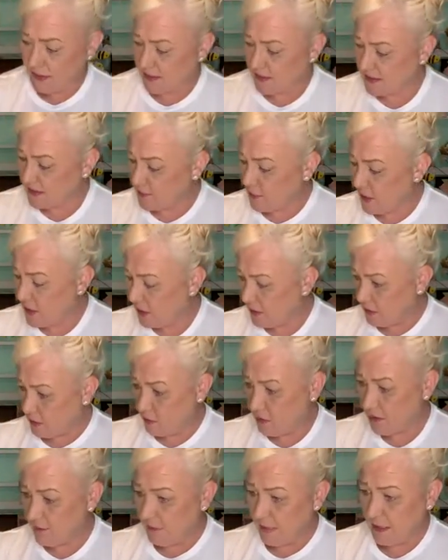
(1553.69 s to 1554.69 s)
like a smaller
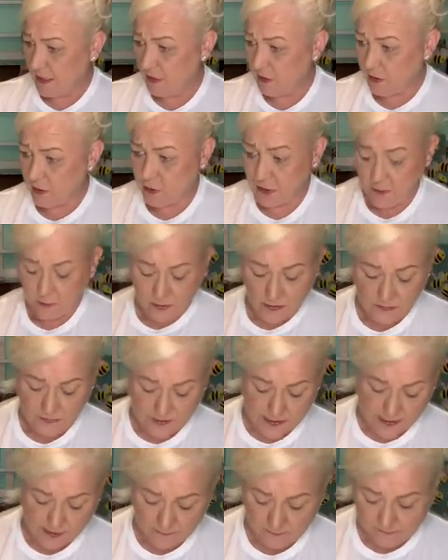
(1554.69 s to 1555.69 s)
one, but I don't know where I put
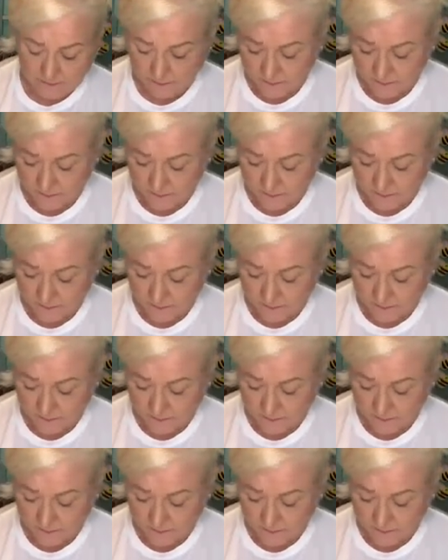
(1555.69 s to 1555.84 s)
that.